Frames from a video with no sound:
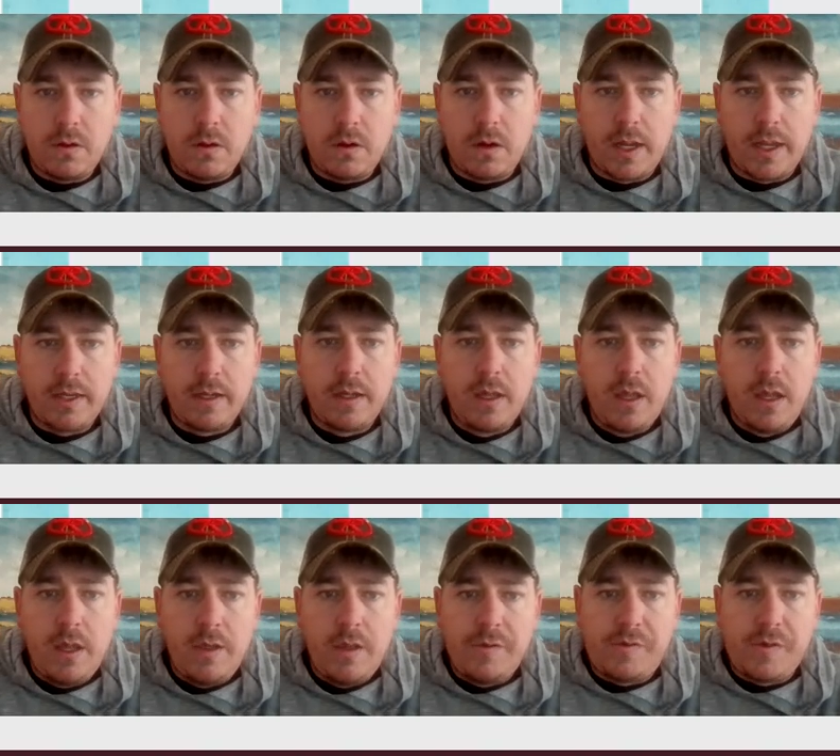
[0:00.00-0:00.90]
All right,
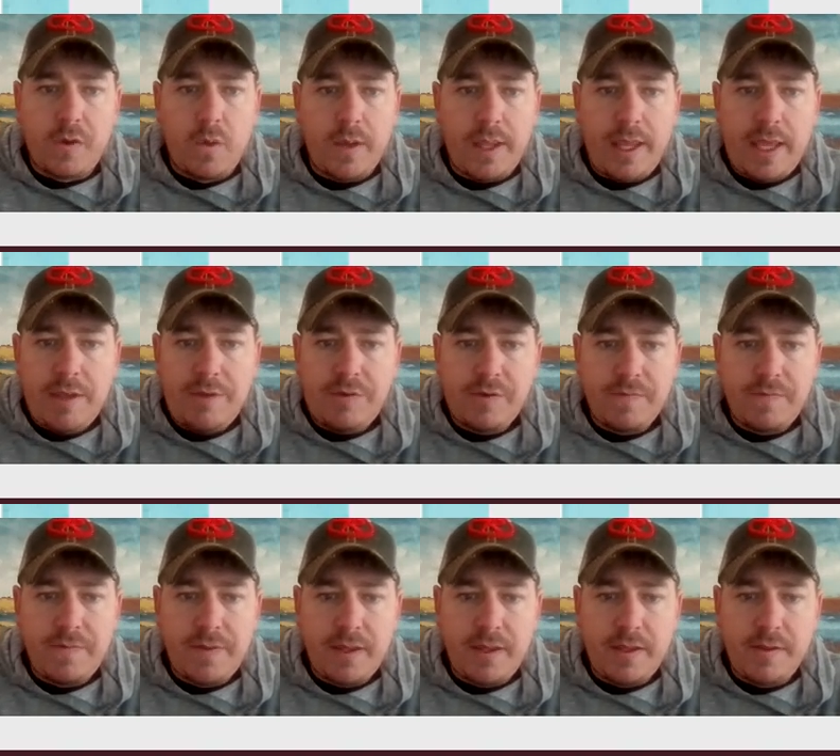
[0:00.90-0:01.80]
so each
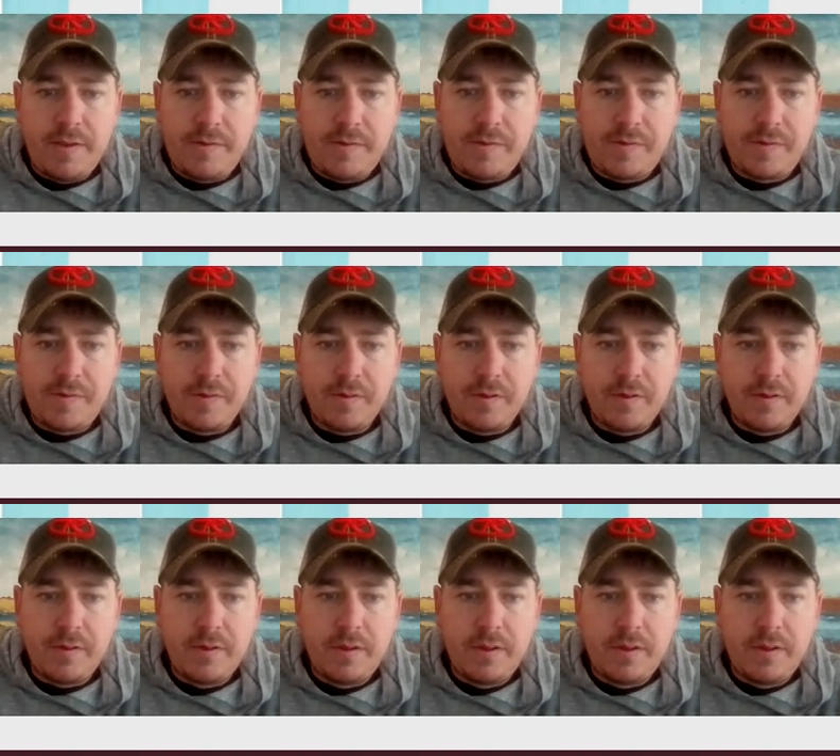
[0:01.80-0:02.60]
of these